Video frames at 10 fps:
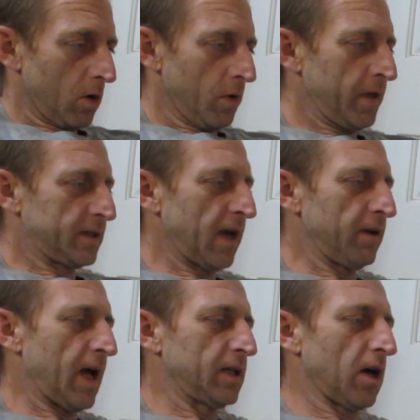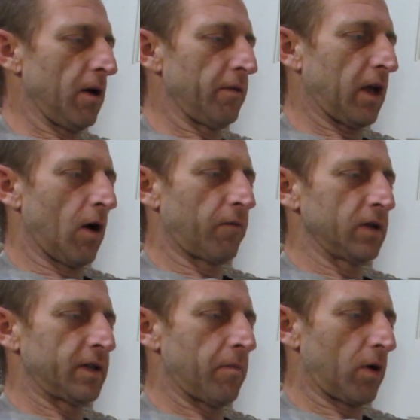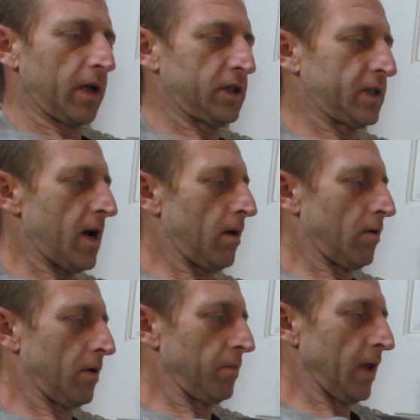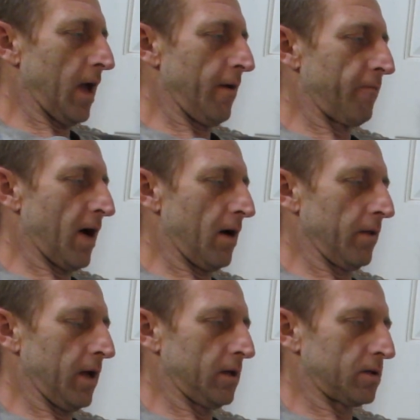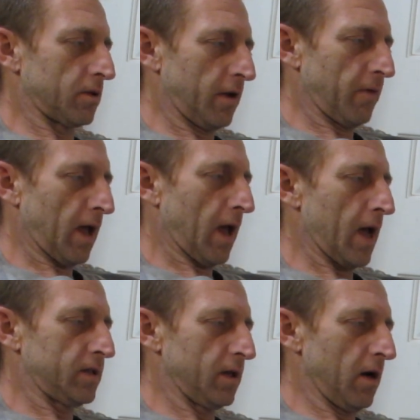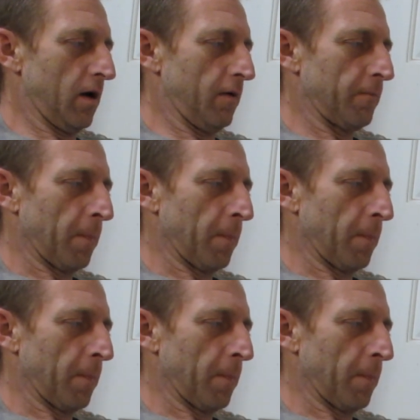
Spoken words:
Within 7 days of the conference, the parties shall complete and file the certification of